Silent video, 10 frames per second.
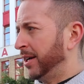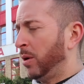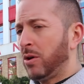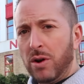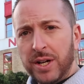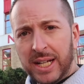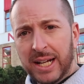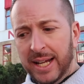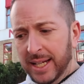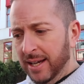Now,
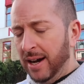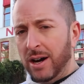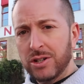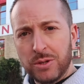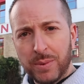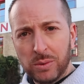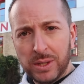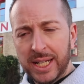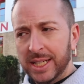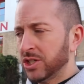ironically,
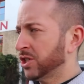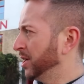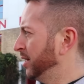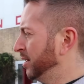Archibald Leach,